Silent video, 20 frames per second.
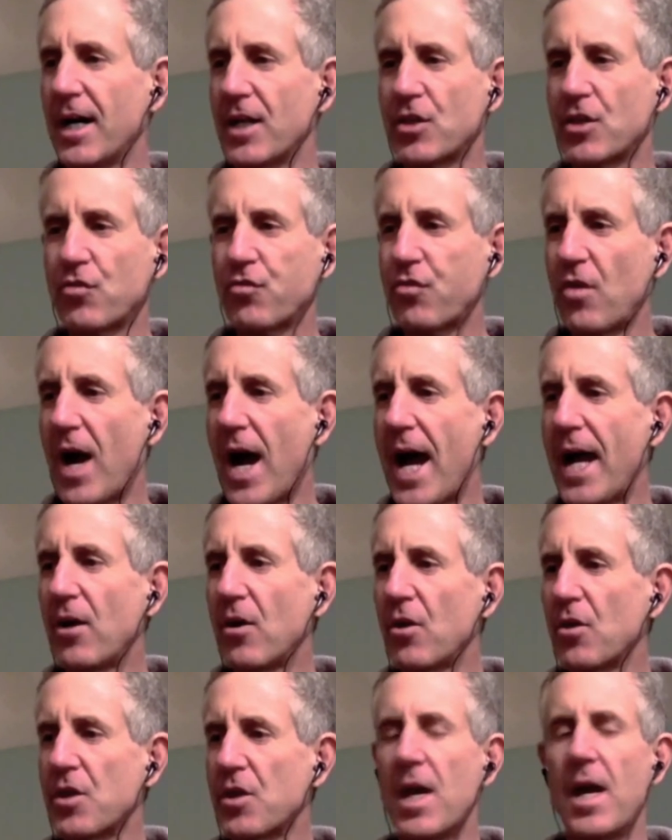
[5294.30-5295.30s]

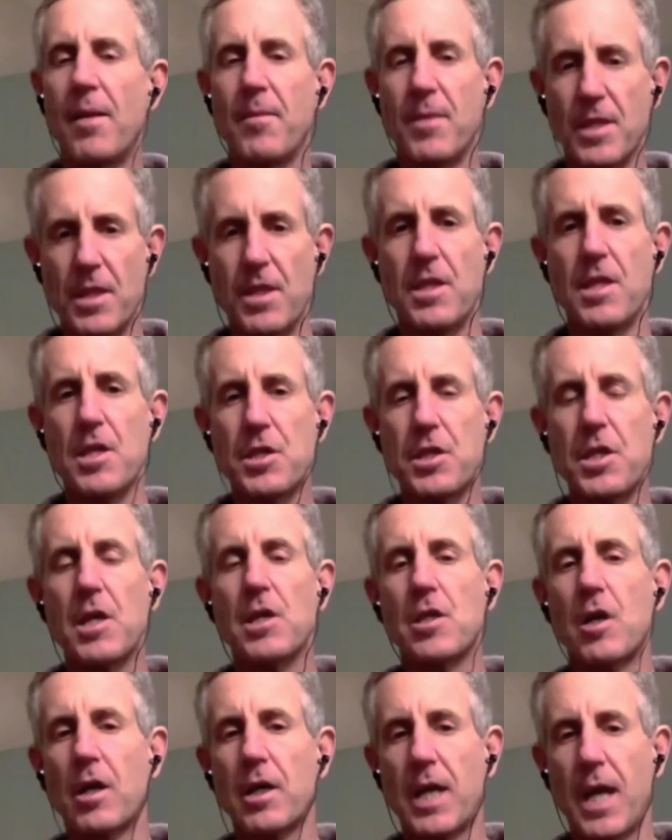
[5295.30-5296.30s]
trials. I mean, these
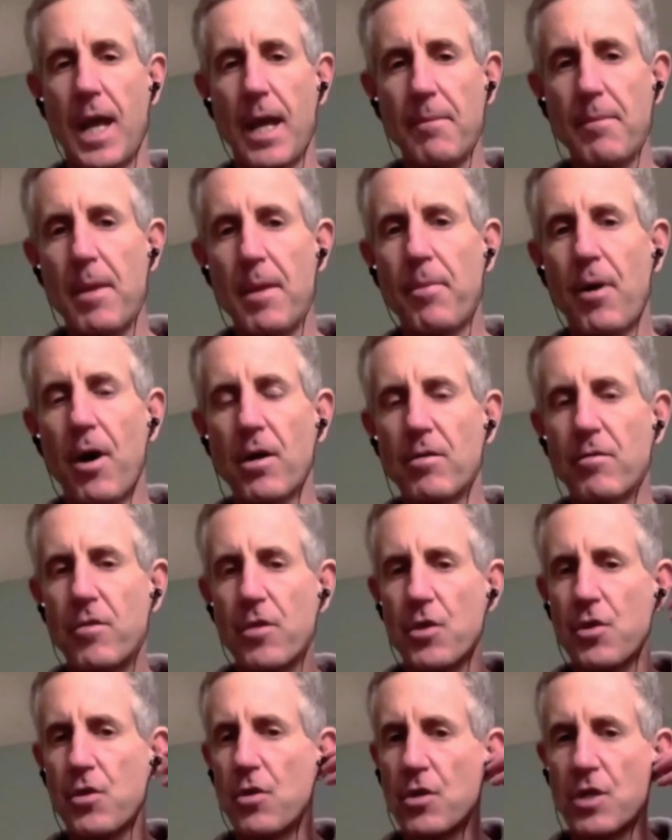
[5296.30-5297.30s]
things can be part of the
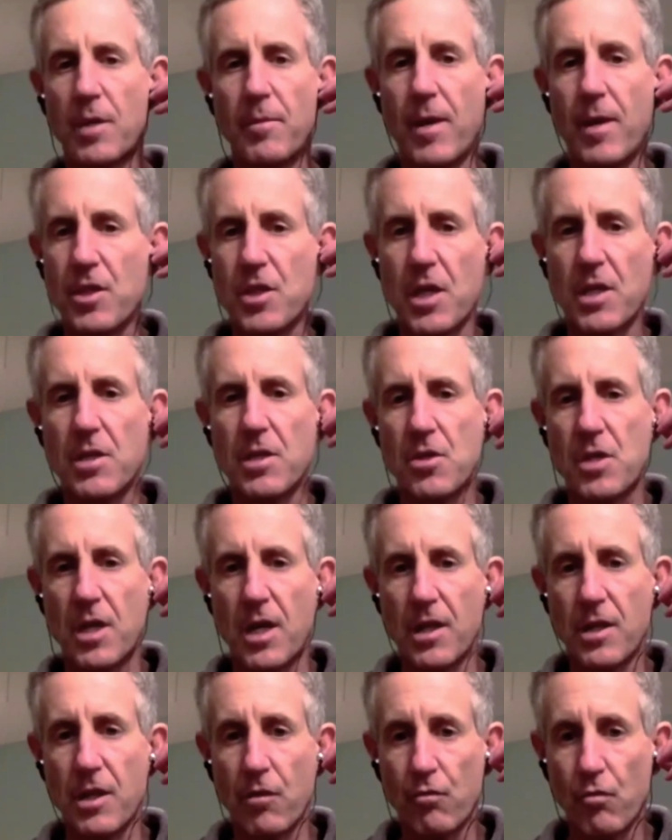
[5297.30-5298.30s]
search. I'm not saying there's
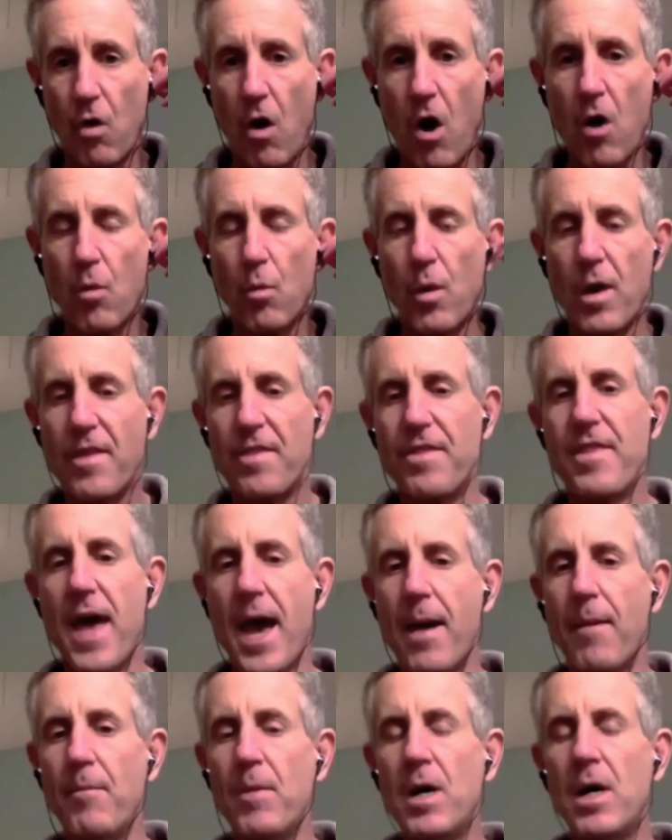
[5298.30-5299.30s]
anything wrong with
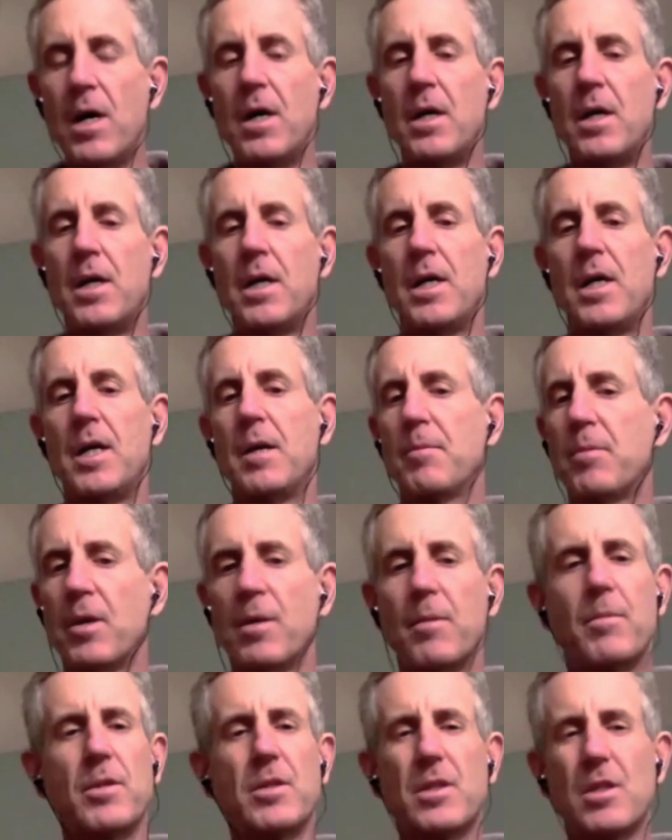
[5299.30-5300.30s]
them,
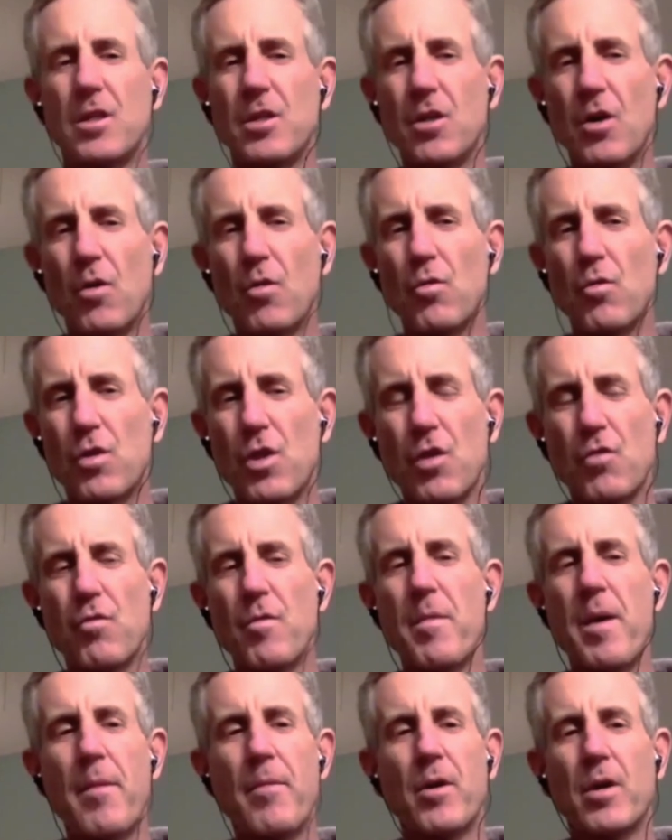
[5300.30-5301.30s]
but just
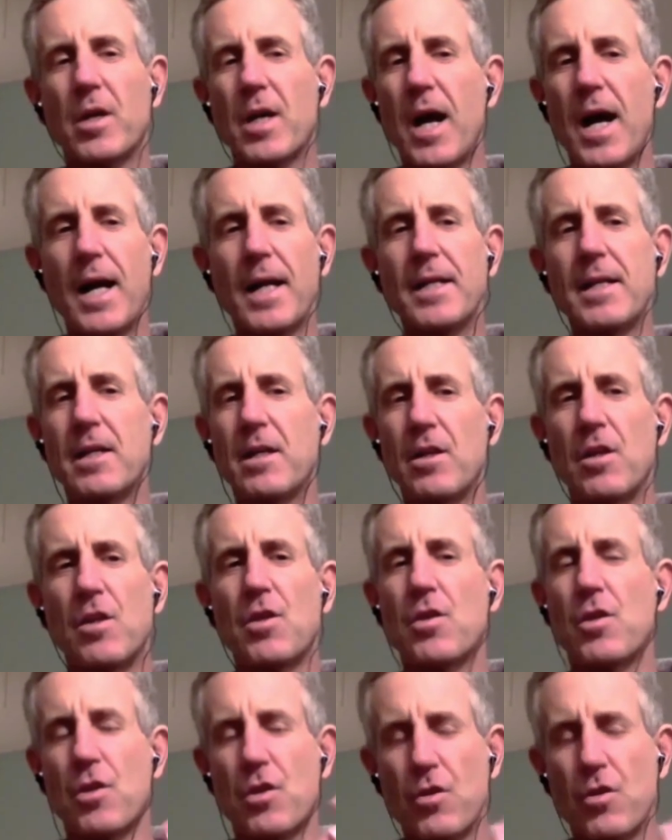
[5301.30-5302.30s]
remember,
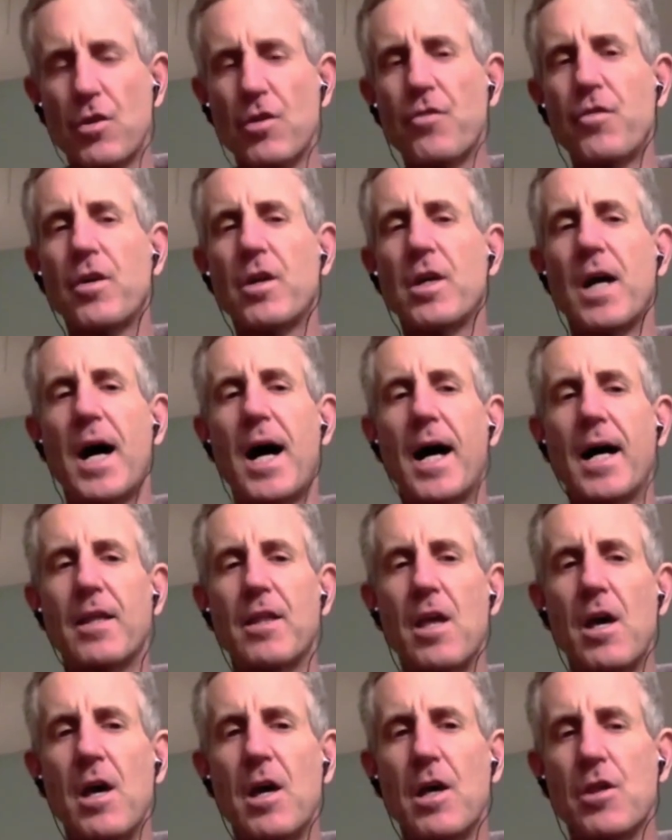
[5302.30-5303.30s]
search for
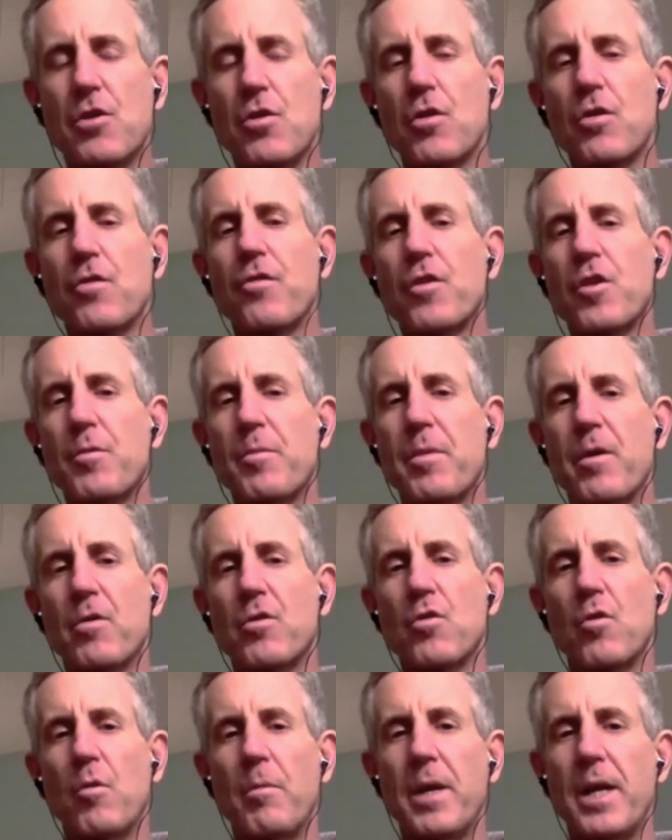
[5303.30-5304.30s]
God, search for
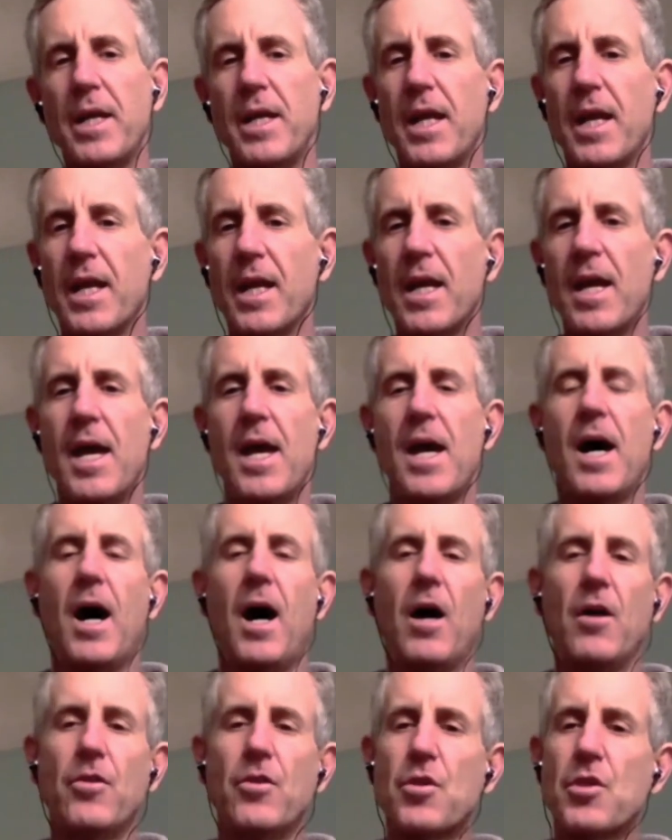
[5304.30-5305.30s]
spiritual meaning,
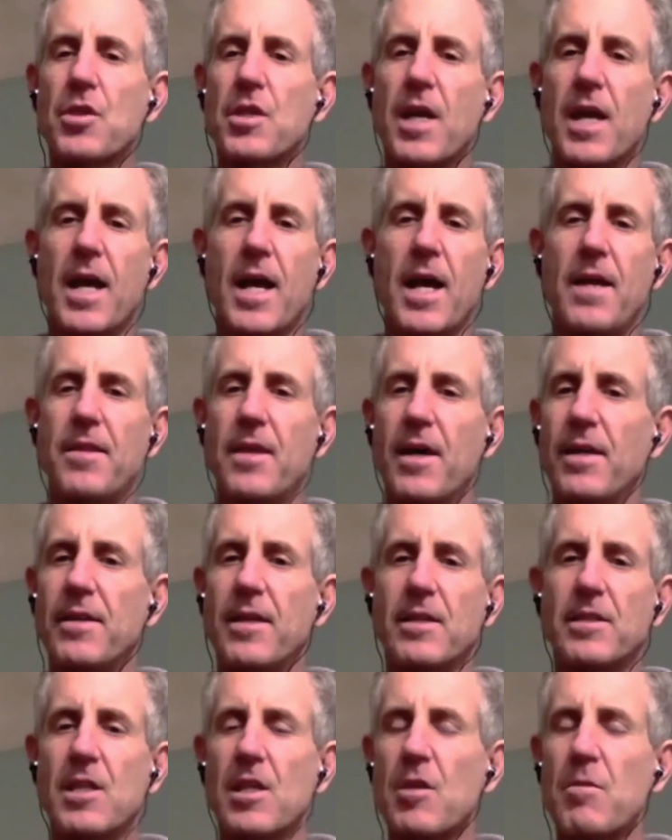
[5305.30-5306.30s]
understand
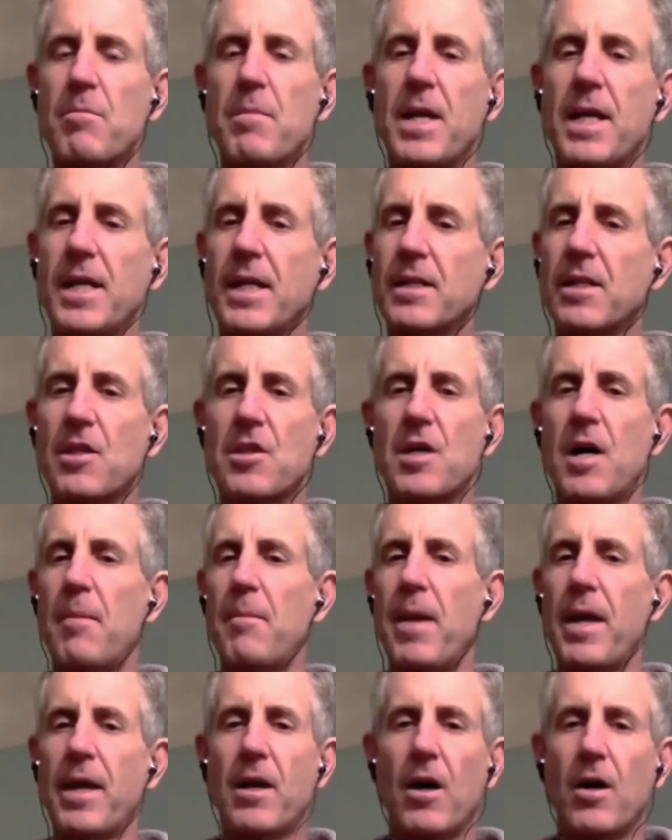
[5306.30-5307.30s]
that this meaning does not
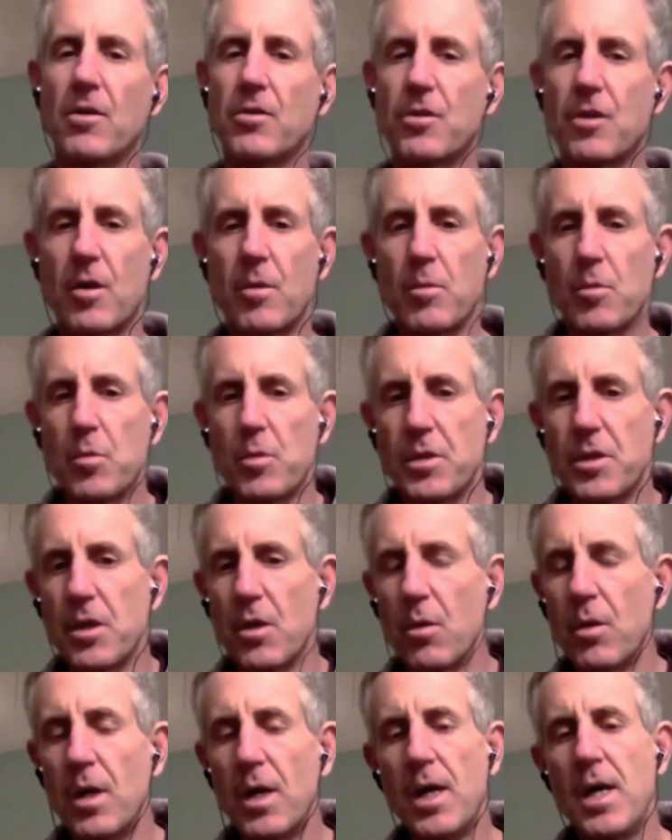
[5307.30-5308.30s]
make hard terms with you.